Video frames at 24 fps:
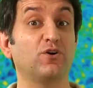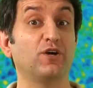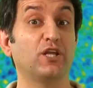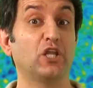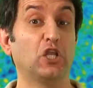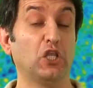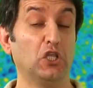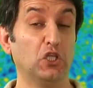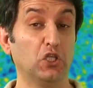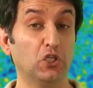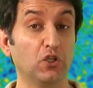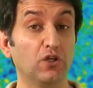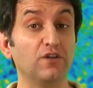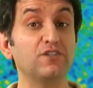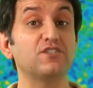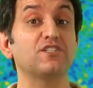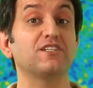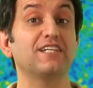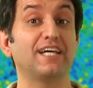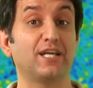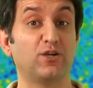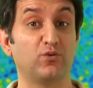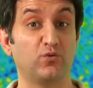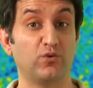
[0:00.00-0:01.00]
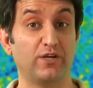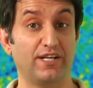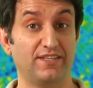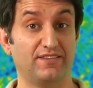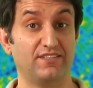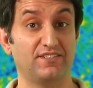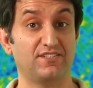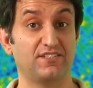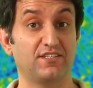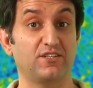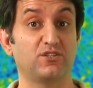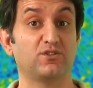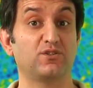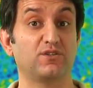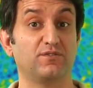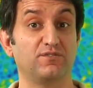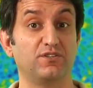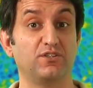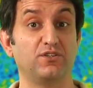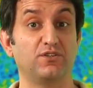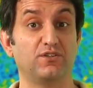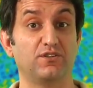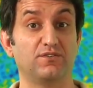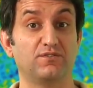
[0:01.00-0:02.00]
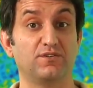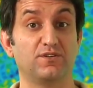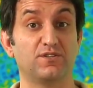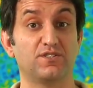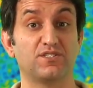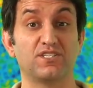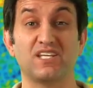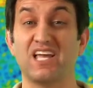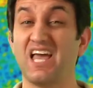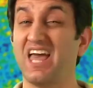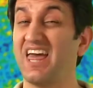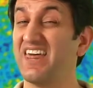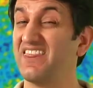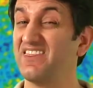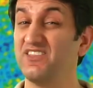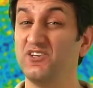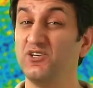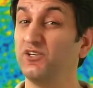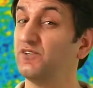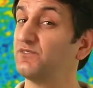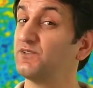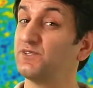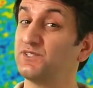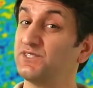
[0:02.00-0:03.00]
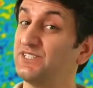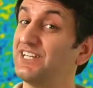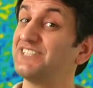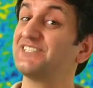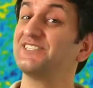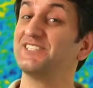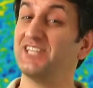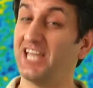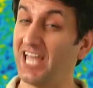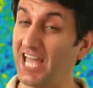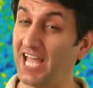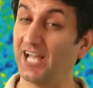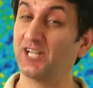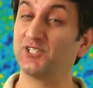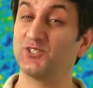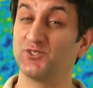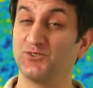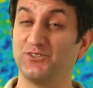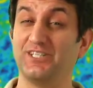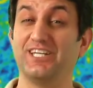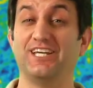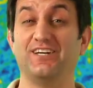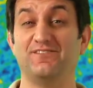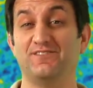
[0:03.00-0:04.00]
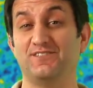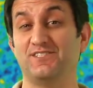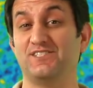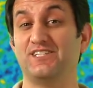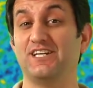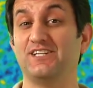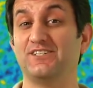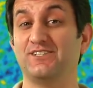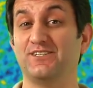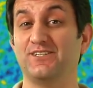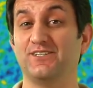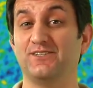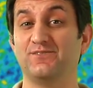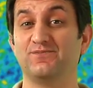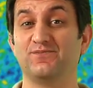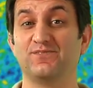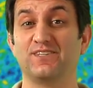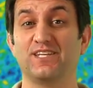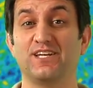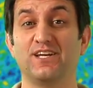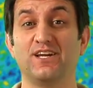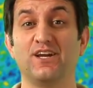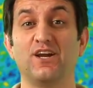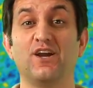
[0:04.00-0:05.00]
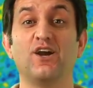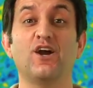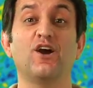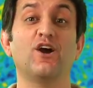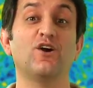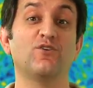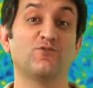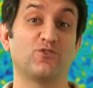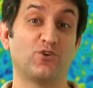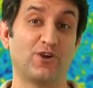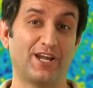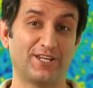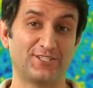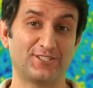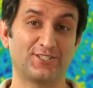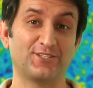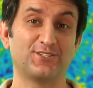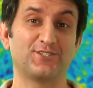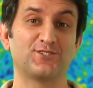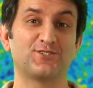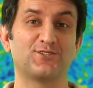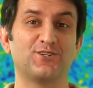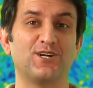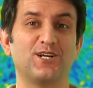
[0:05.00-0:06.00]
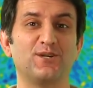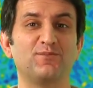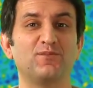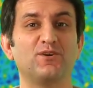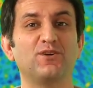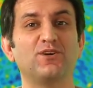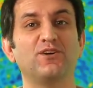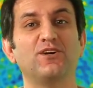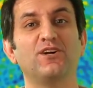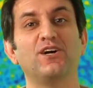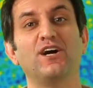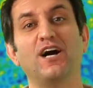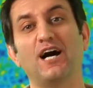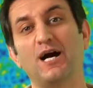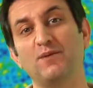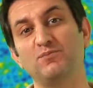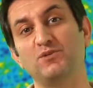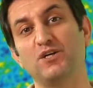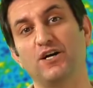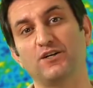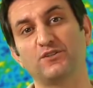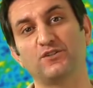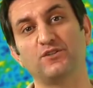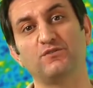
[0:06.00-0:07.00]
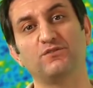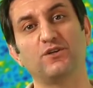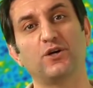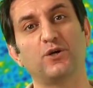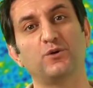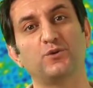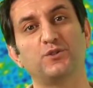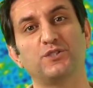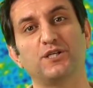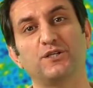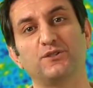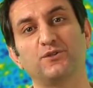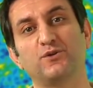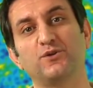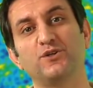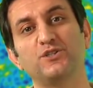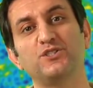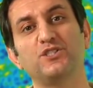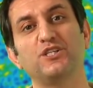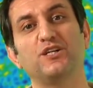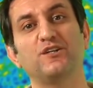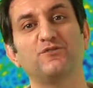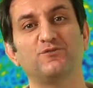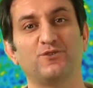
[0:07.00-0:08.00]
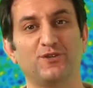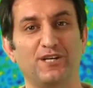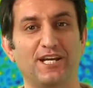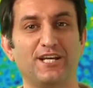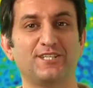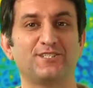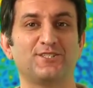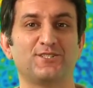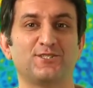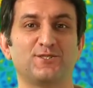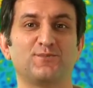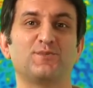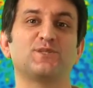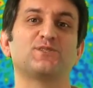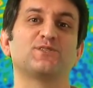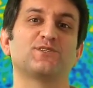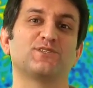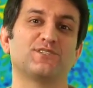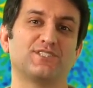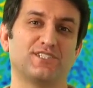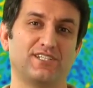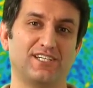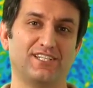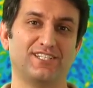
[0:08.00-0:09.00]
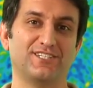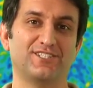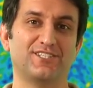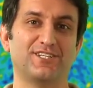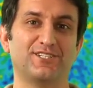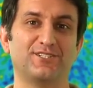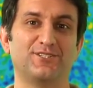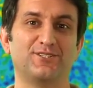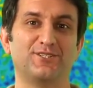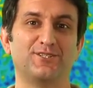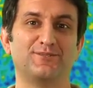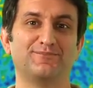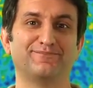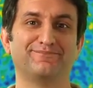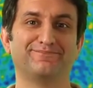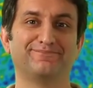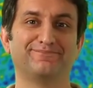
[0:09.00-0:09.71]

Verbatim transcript: though it looks like we're at the center of the universe doesn't actually have a center. For Ask an Astronomer, I'm Dr. Varoujan Gorjian for NASA's Spitzer Science Center.